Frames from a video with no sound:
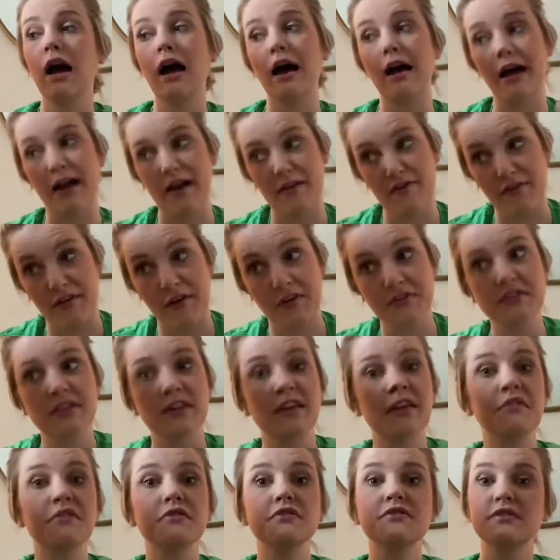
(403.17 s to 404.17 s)
I felt
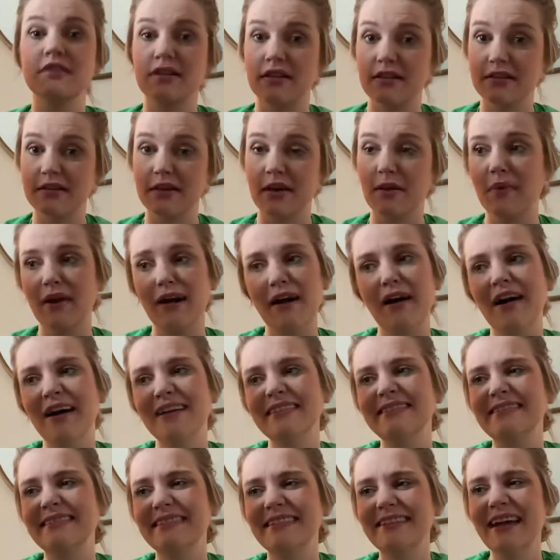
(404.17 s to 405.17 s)
another sneeze coming on.
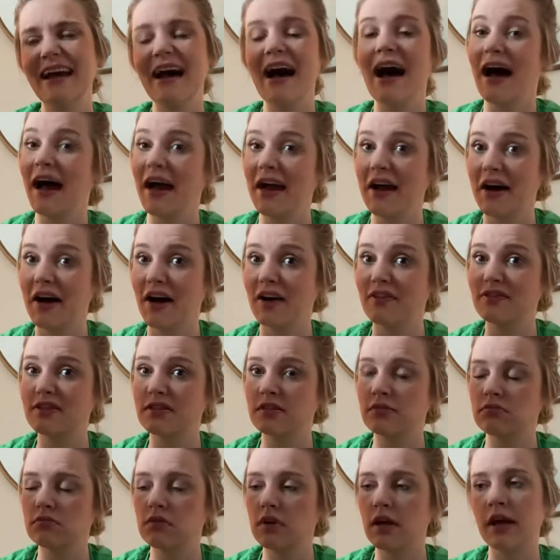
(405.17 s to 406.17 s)
I huffed
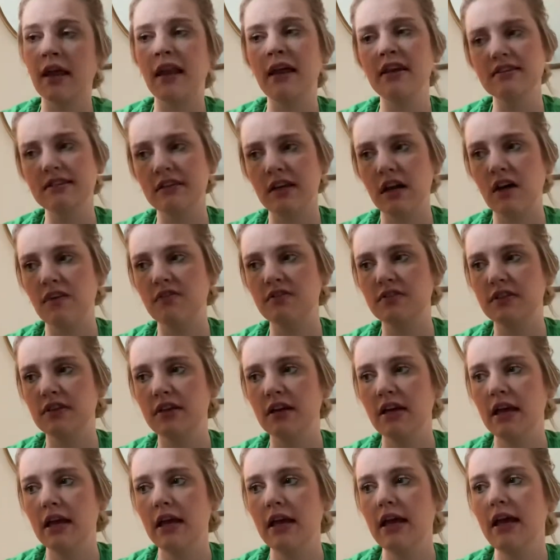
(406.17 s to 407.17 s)
and I snuffed
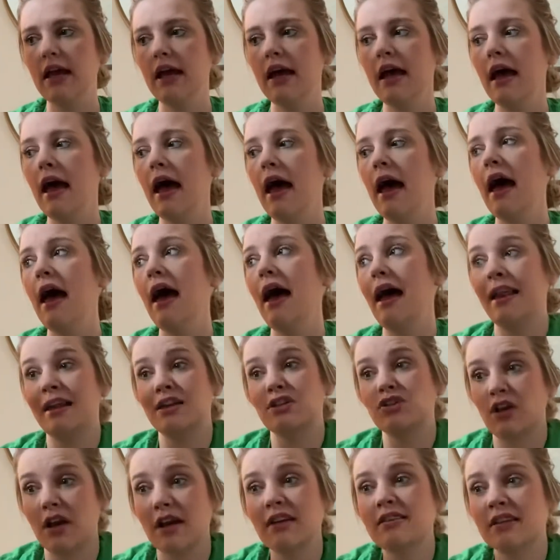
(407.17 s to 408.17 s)
and I
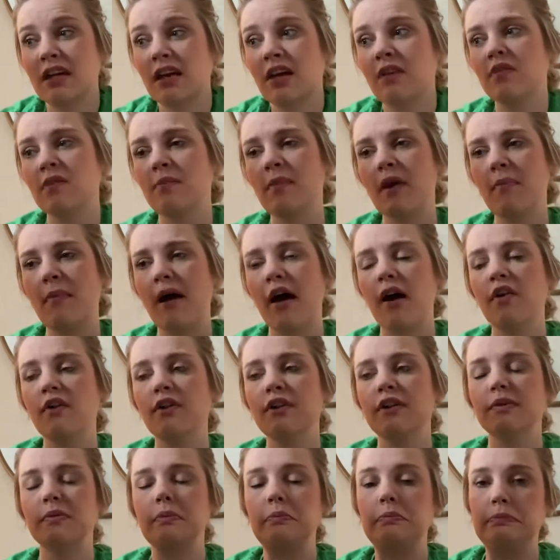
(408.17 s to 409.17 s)
tried to cover my
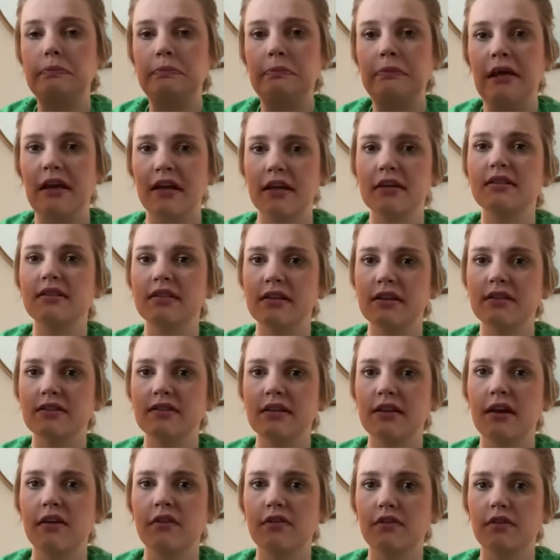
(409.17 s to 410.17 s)
mouth, but I sneezed
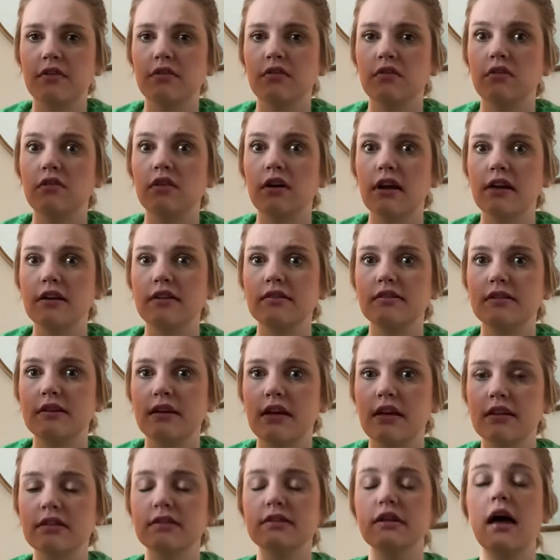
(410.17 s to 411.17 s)
another great
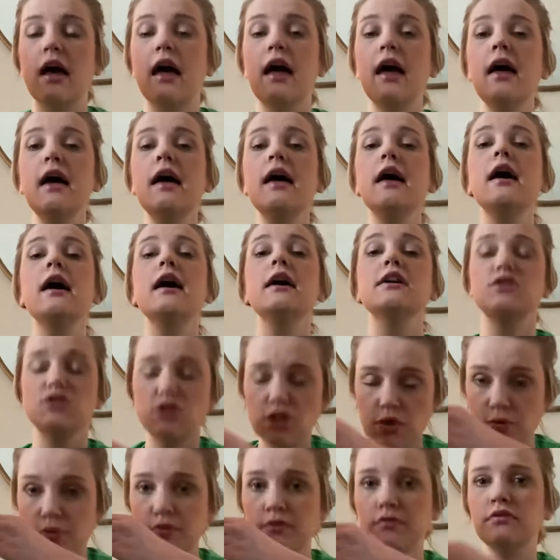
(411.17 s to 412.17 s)
sneeze.
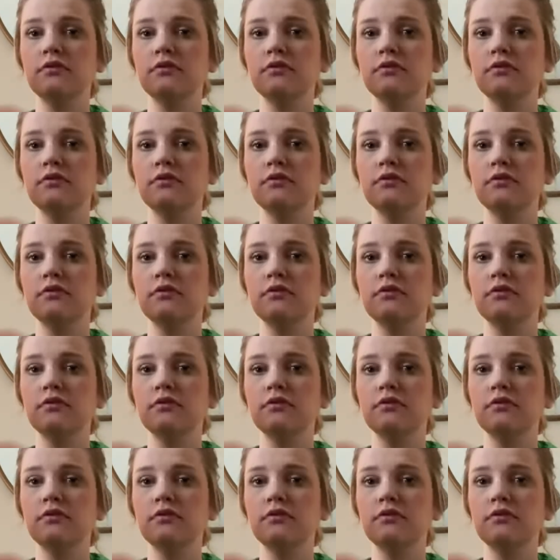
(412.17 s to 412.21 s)
Achoo!